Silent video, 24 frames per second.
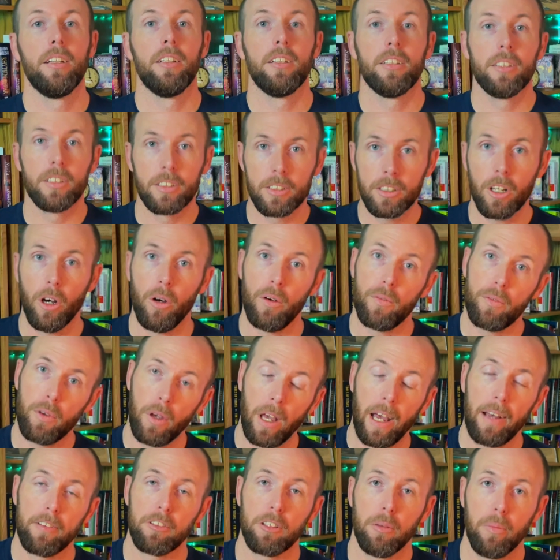So if you
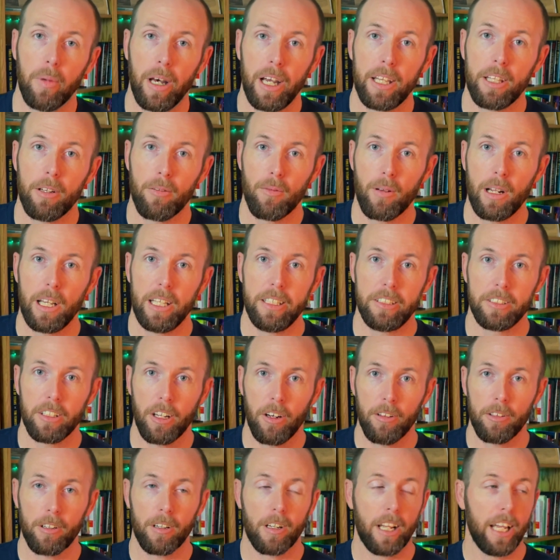have somebody that reads
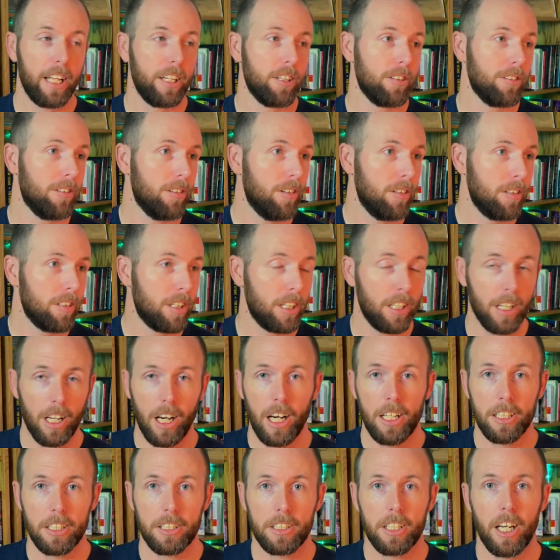on their Kindle
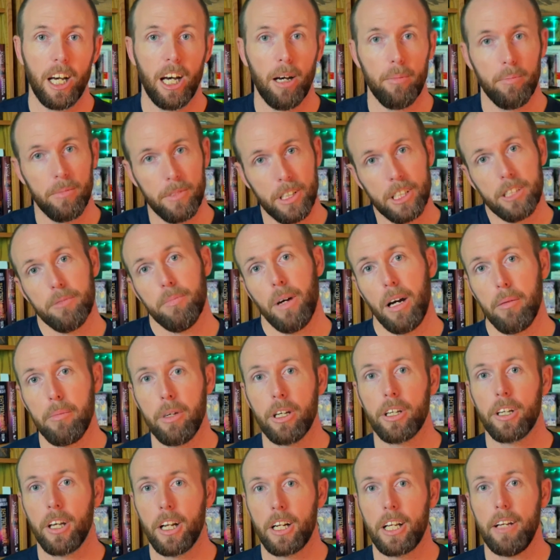nonstop, this might be
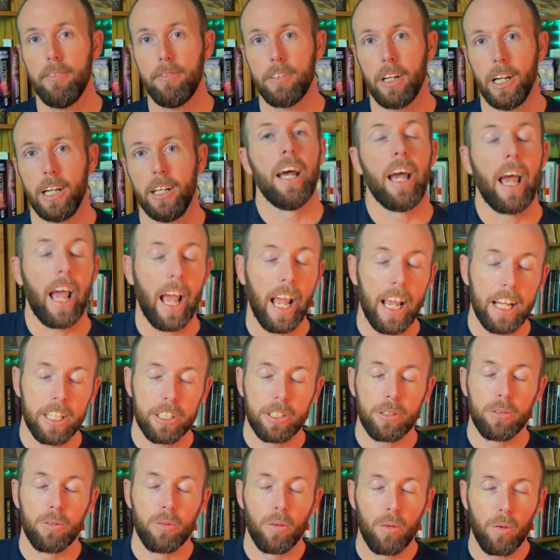a good gift idea. And
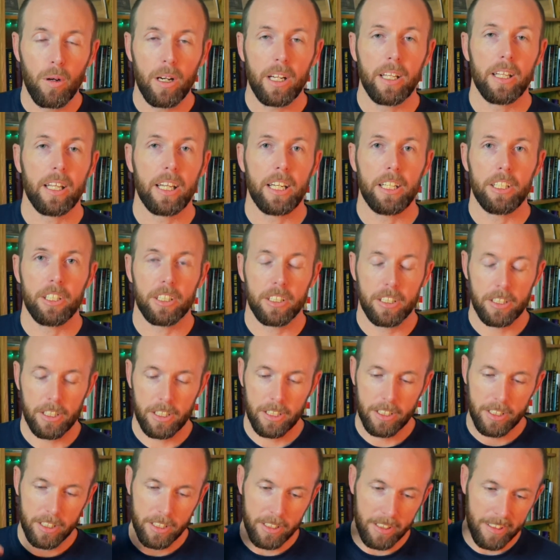to really just
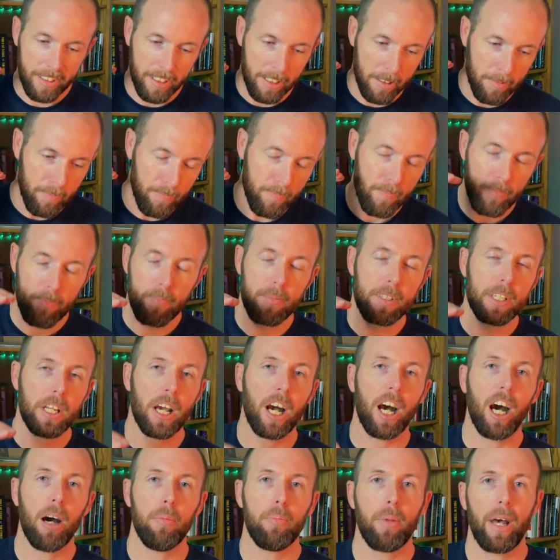
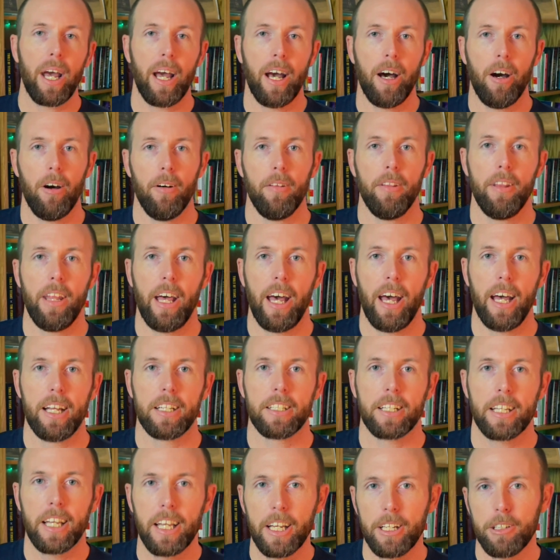top out
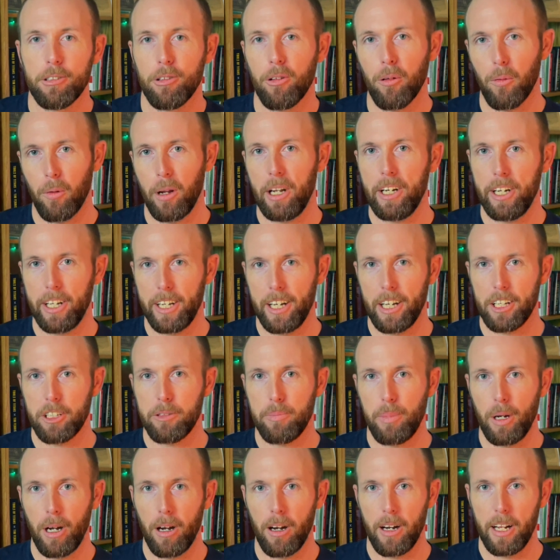that Kindle reading
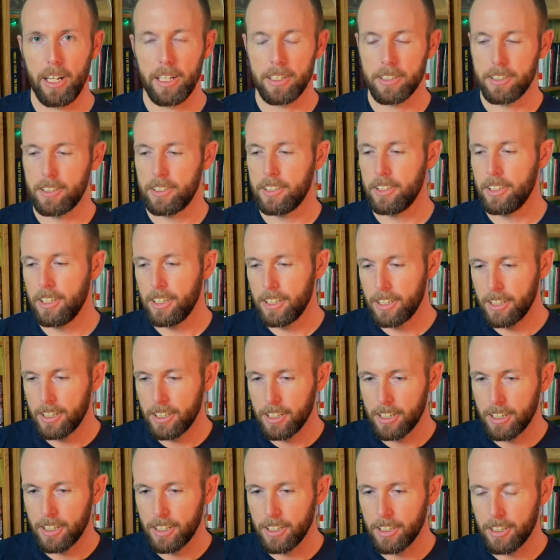experience,
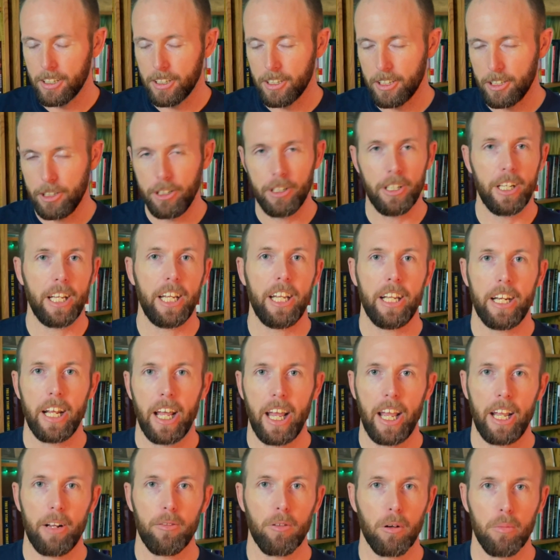you need
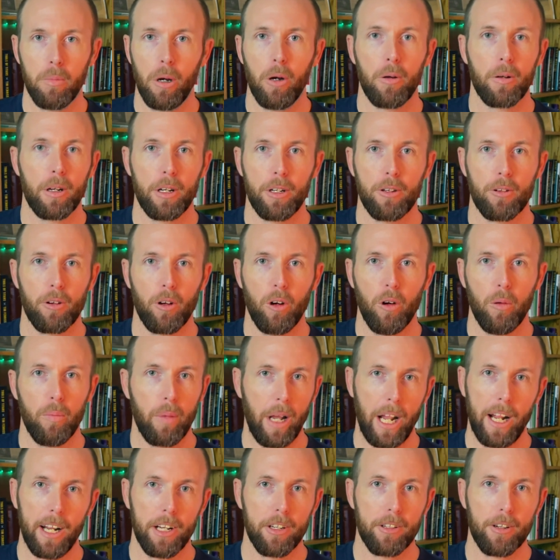a remote control
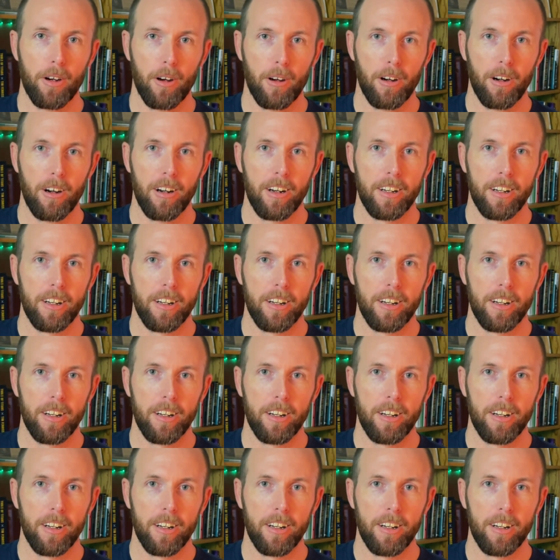page turner.